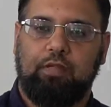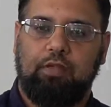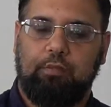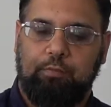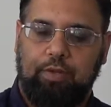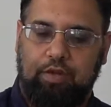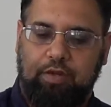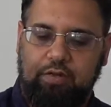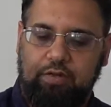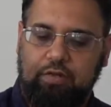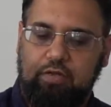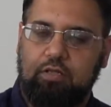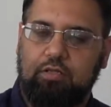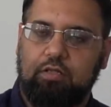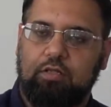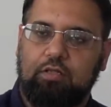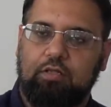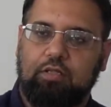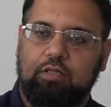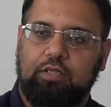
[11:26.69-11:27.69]
Parent,
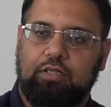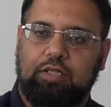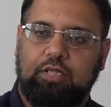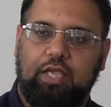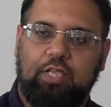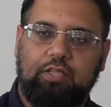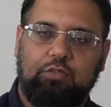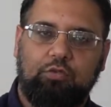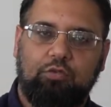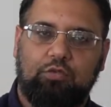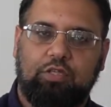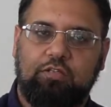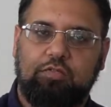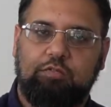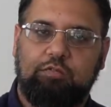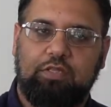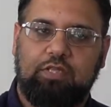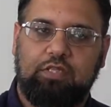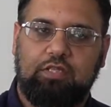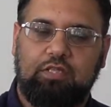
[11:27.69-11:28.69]
can you give
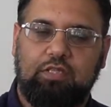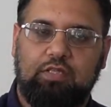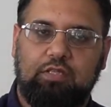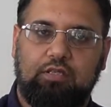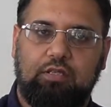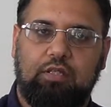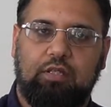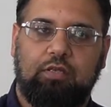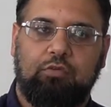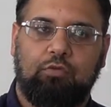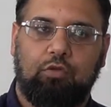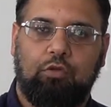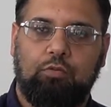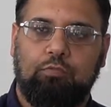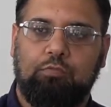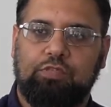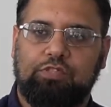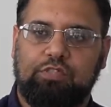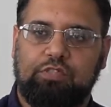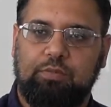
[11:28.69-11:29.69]
me a
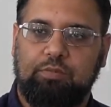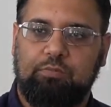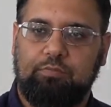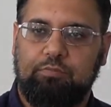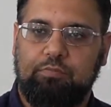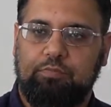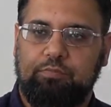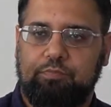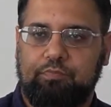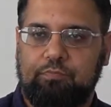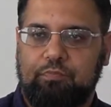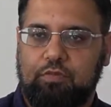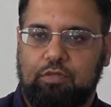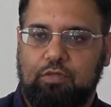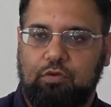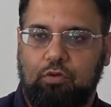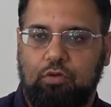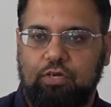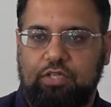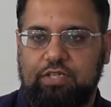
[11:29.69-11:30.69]
non-Muslim
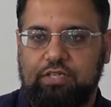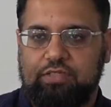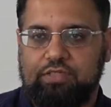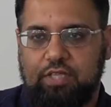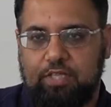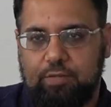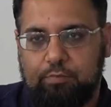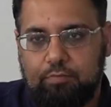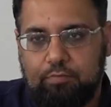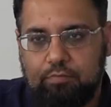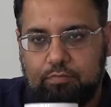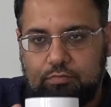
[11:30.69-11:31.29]
colleague's name?